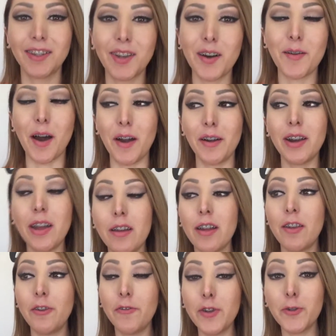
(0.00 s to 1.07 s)
So I already
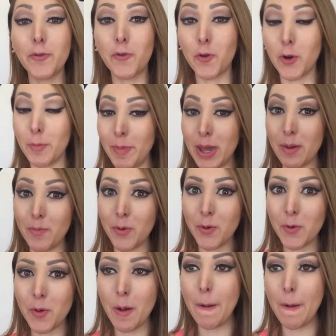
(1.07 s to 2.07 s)
interviewed 4 people.